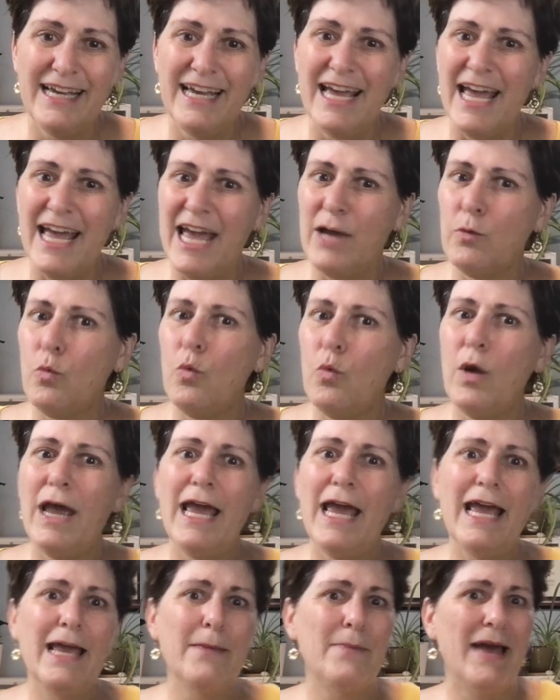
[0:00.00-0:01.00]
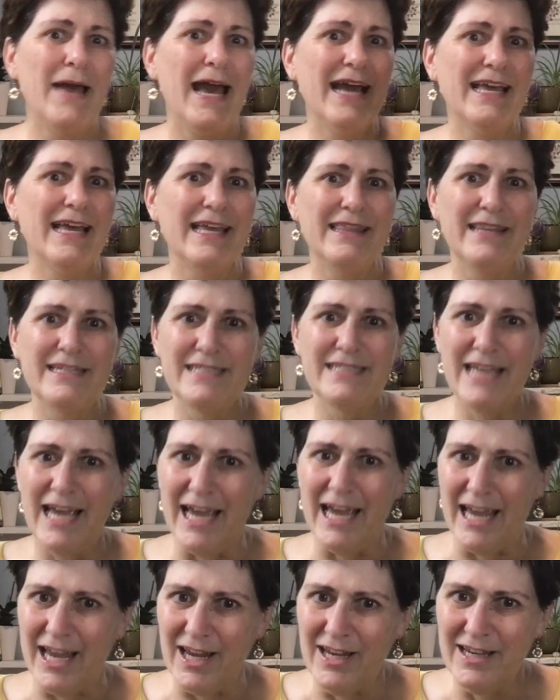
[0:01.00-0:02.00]
And way back in the
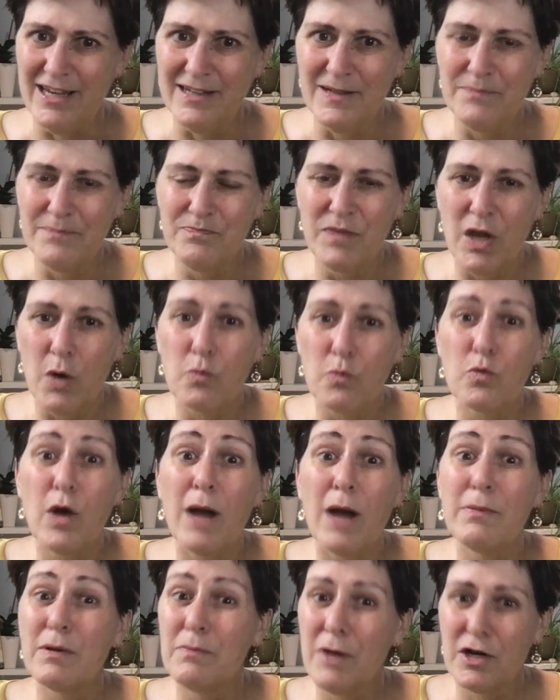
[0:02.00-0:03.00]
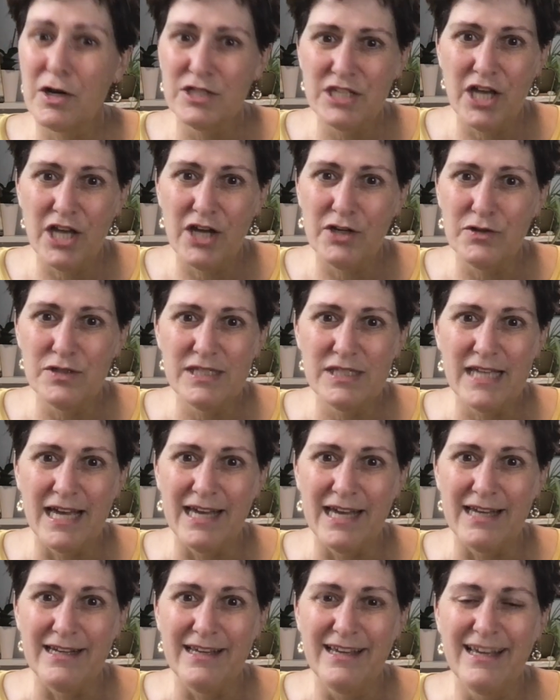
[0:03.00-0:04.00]
day, Robert Marzano
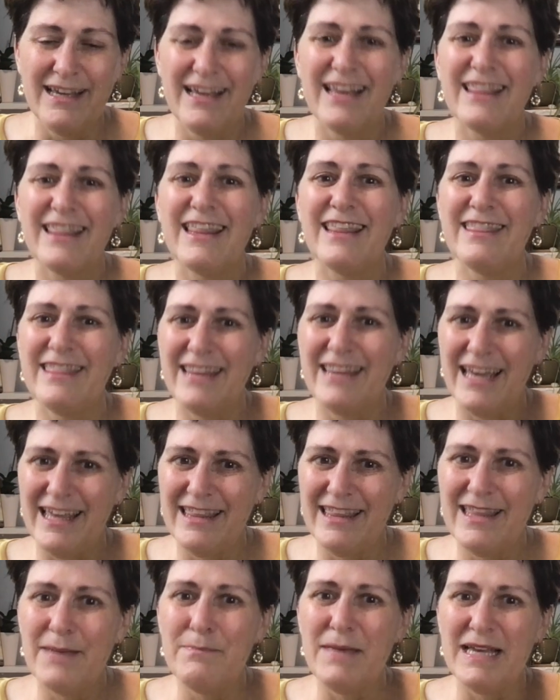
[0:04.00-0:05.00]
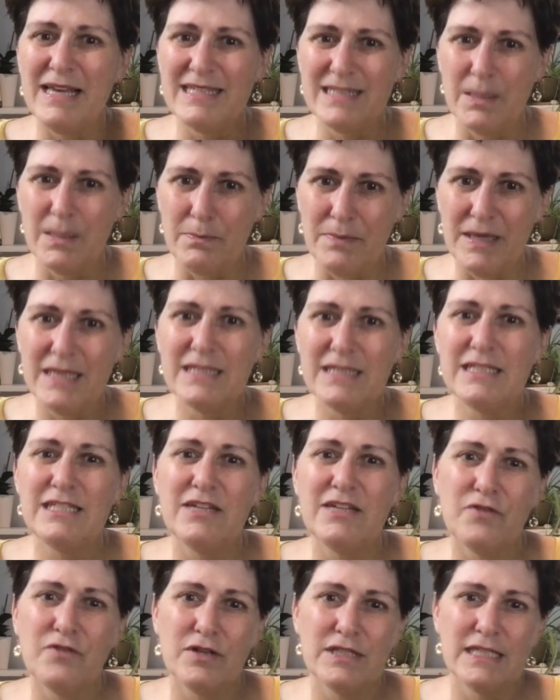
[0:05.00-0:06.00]
said, the thing that makes the biggest
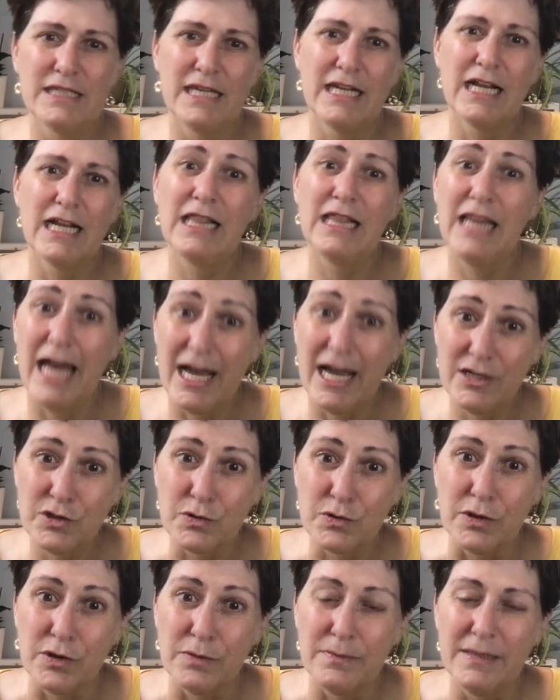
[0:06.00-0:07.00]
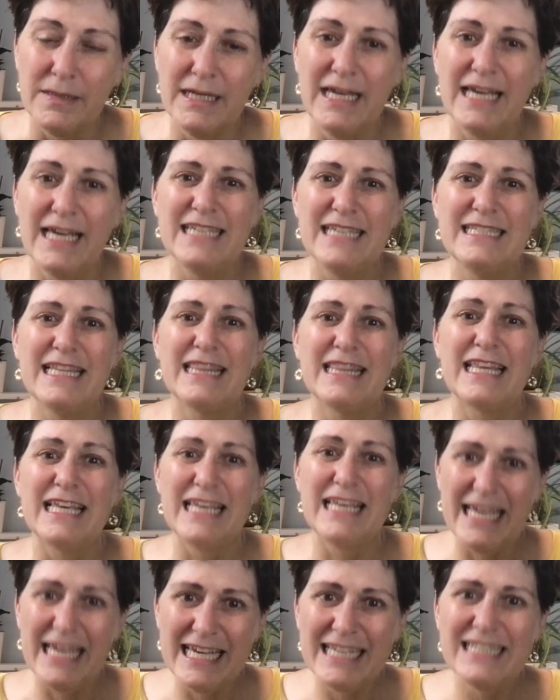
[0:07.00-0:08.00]
difference in a classroom is that the
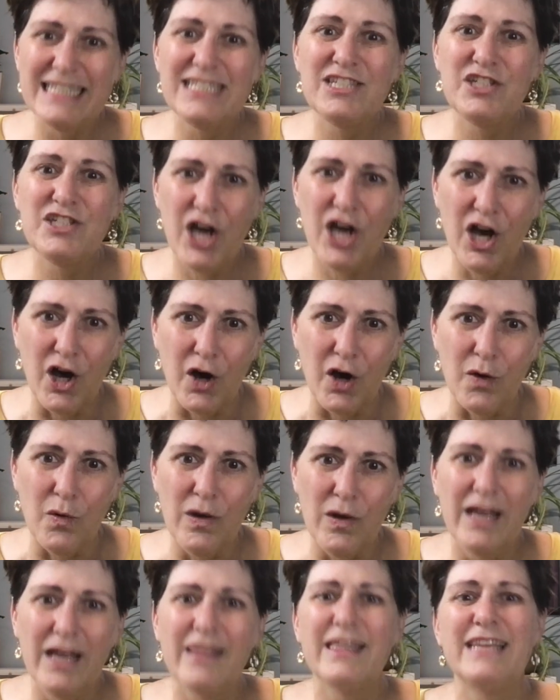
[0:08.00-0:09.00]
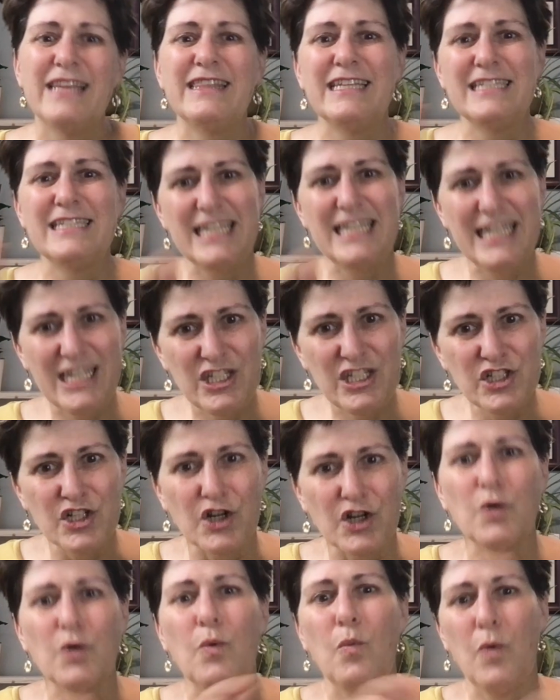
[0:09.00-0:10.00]
kids know that the
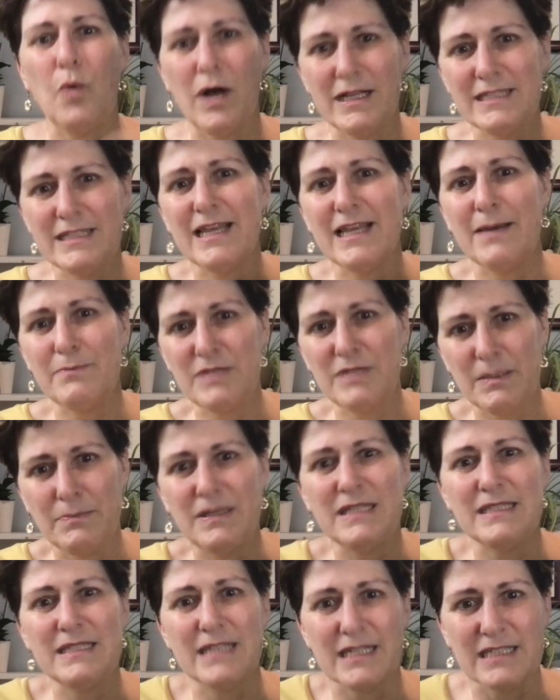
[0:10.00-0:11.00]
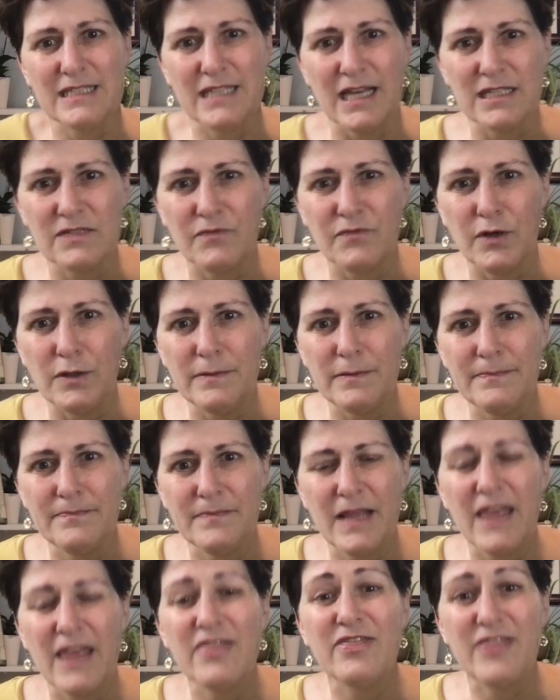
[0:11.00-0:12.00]
teacher wants them to be successful.
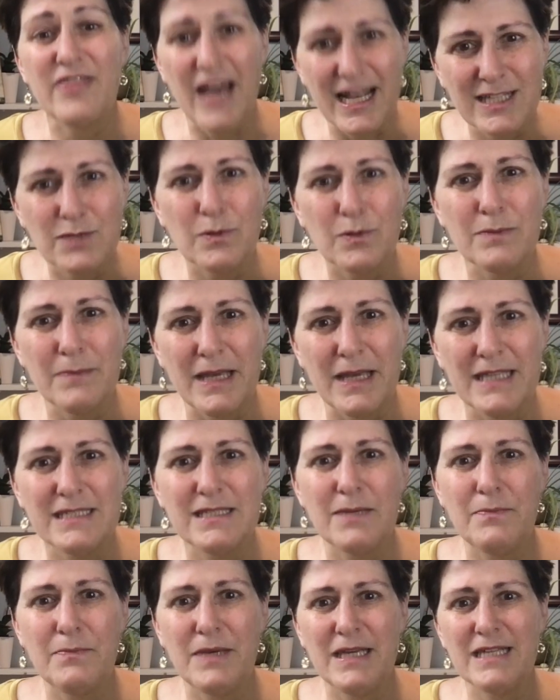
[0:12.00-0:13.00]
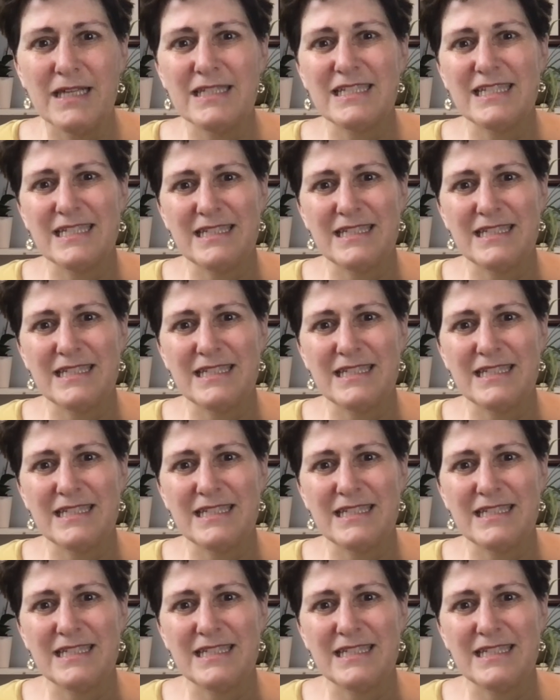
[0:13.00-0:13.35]
That's what makes the biggest